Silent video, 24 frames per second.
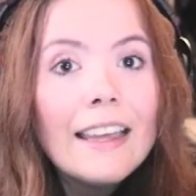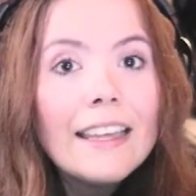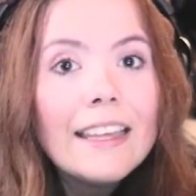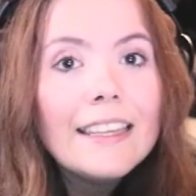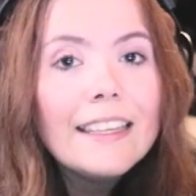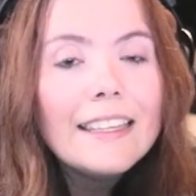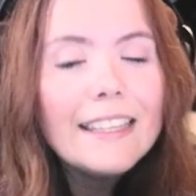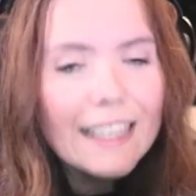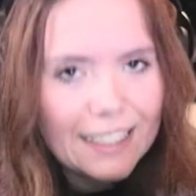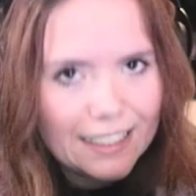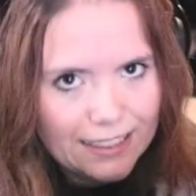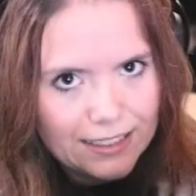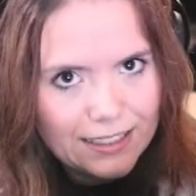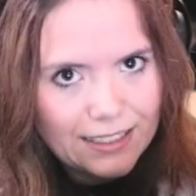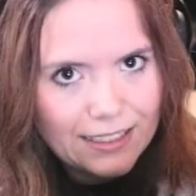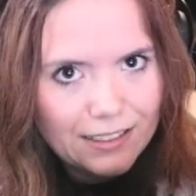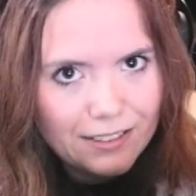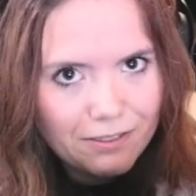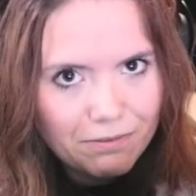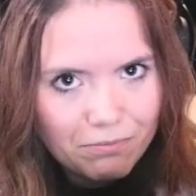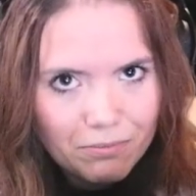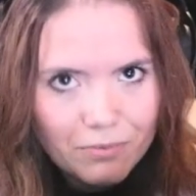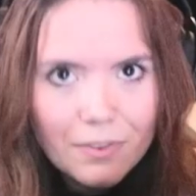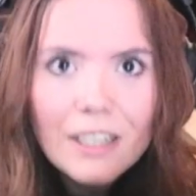Yes.
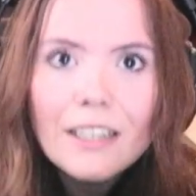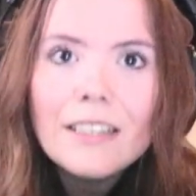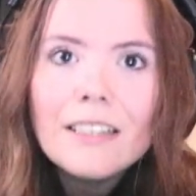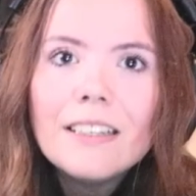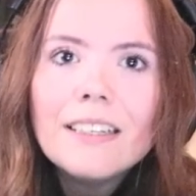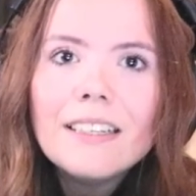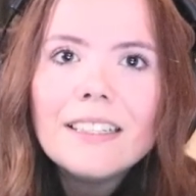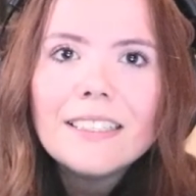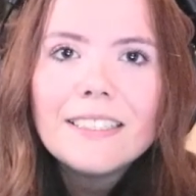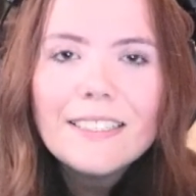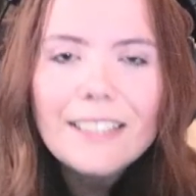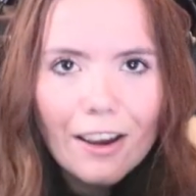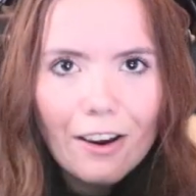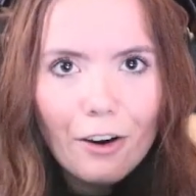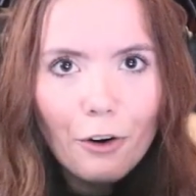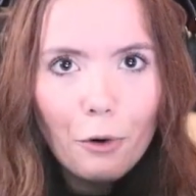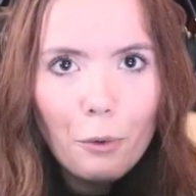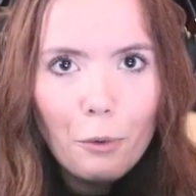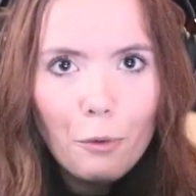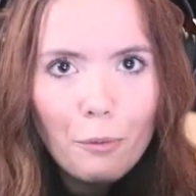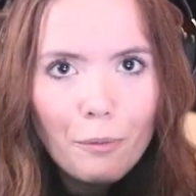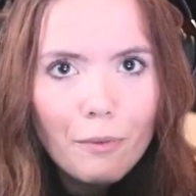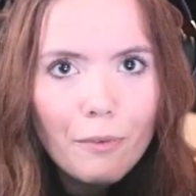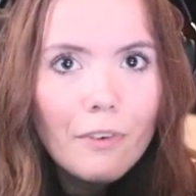So,
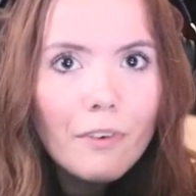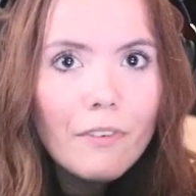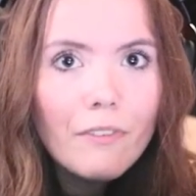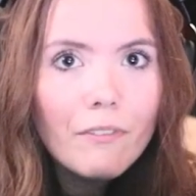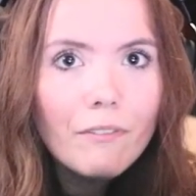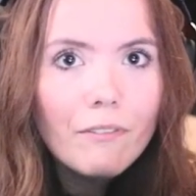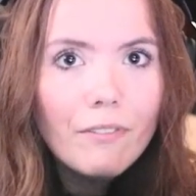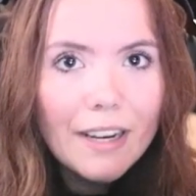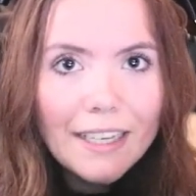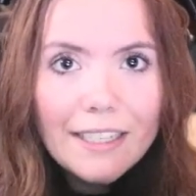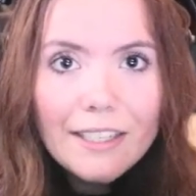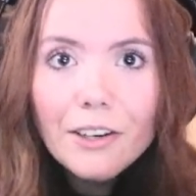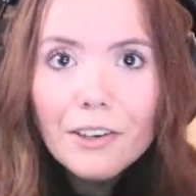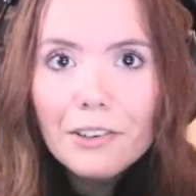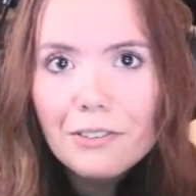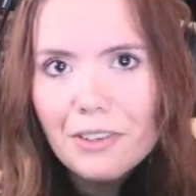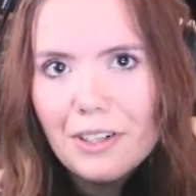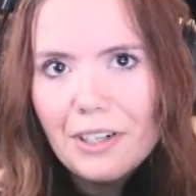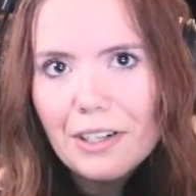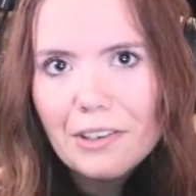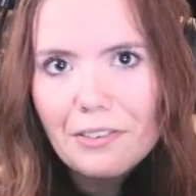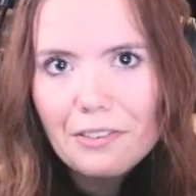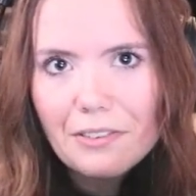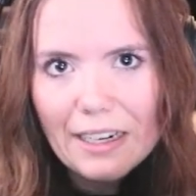when you're
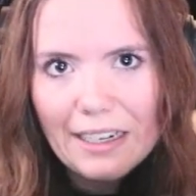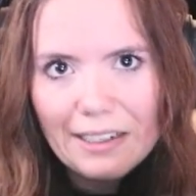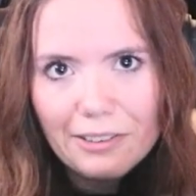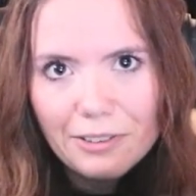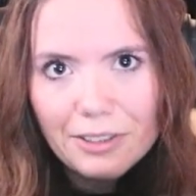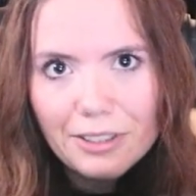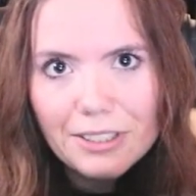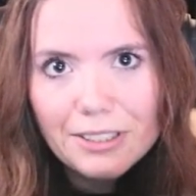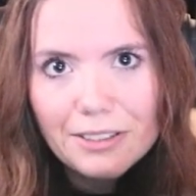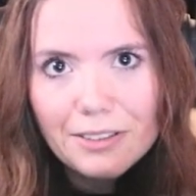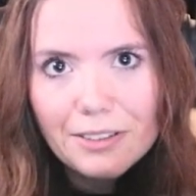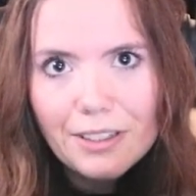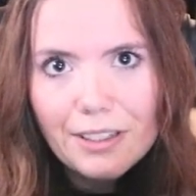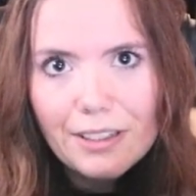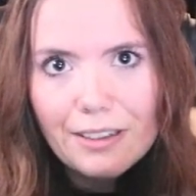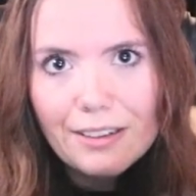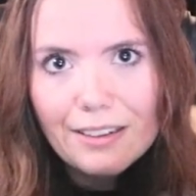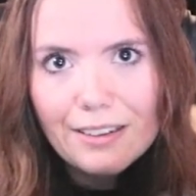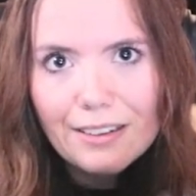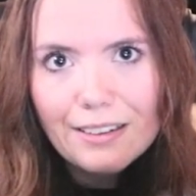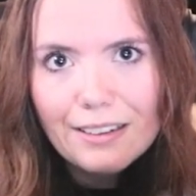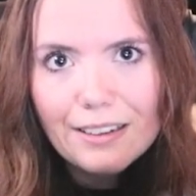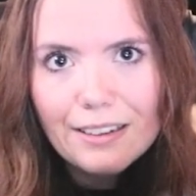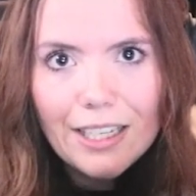running around,
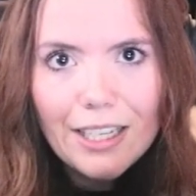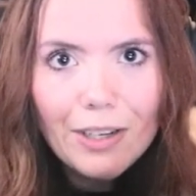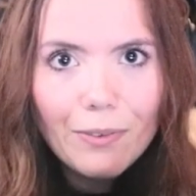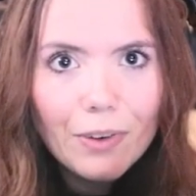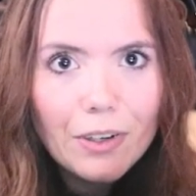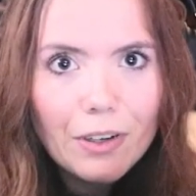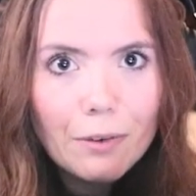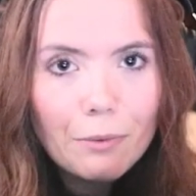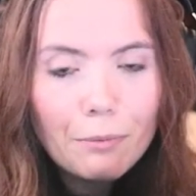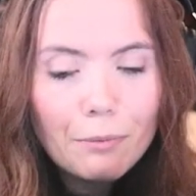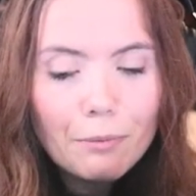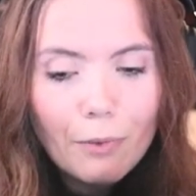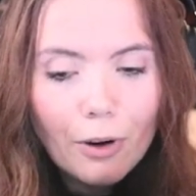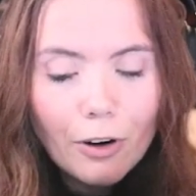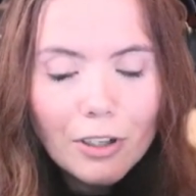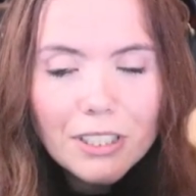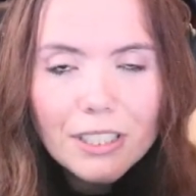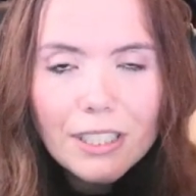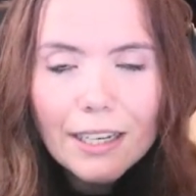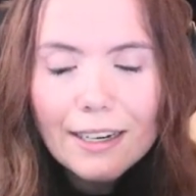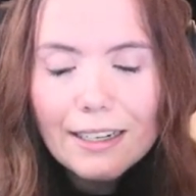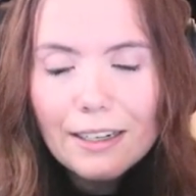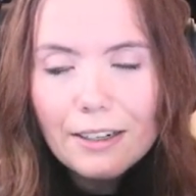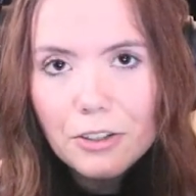you want to
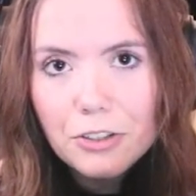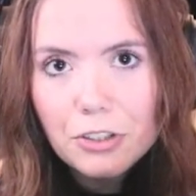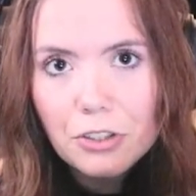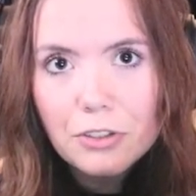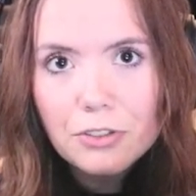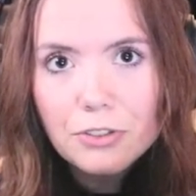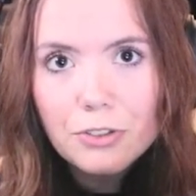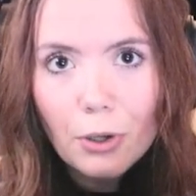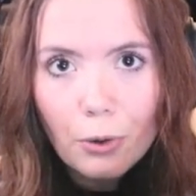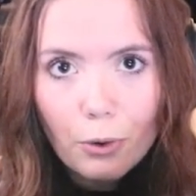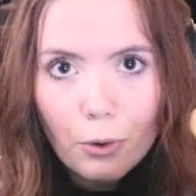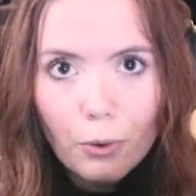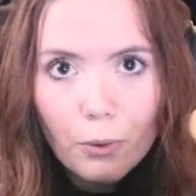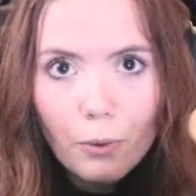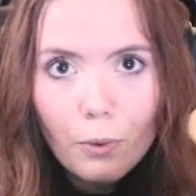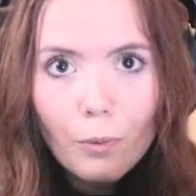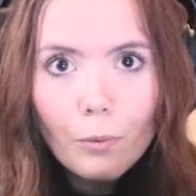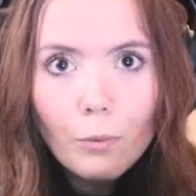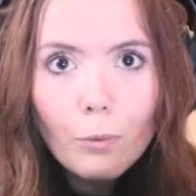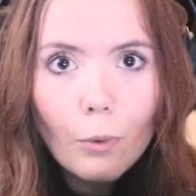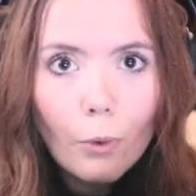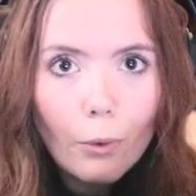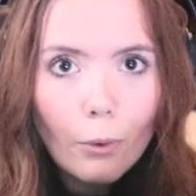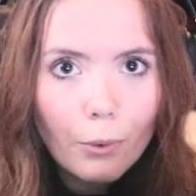most likely also
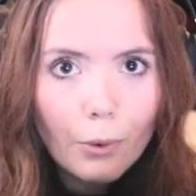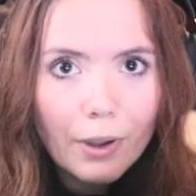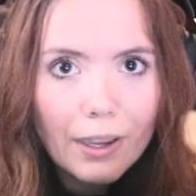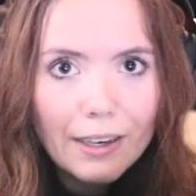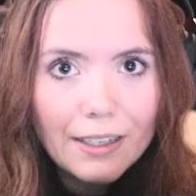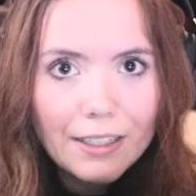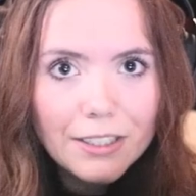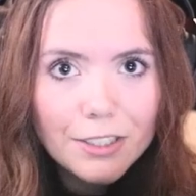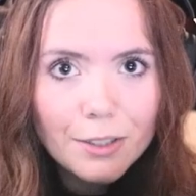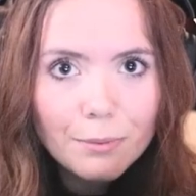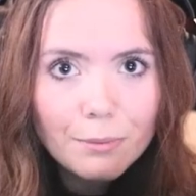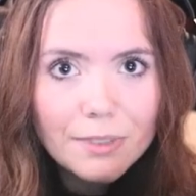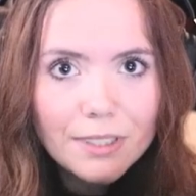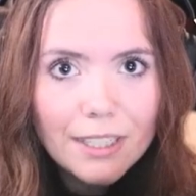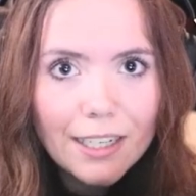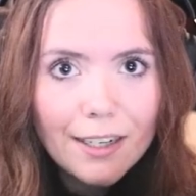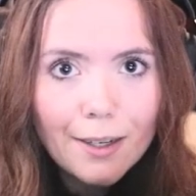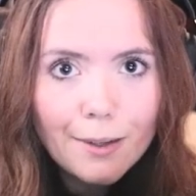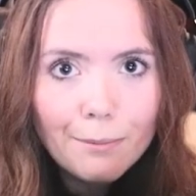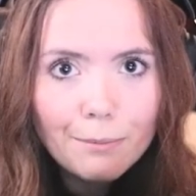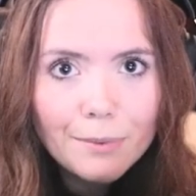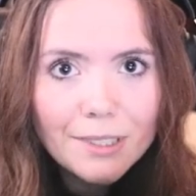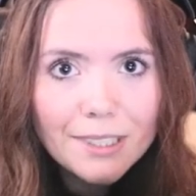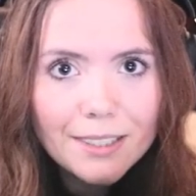toggle walking
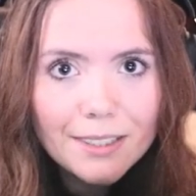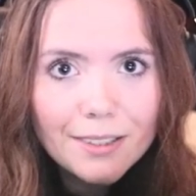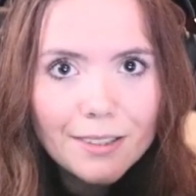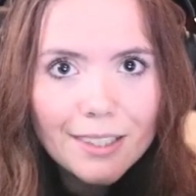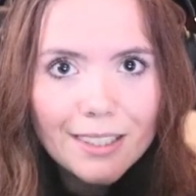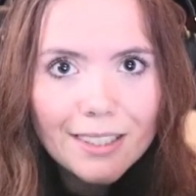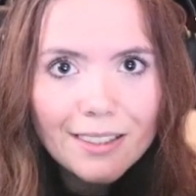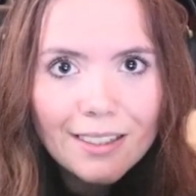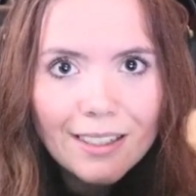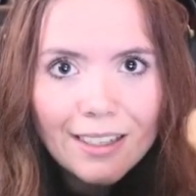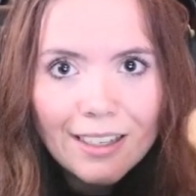sometimes.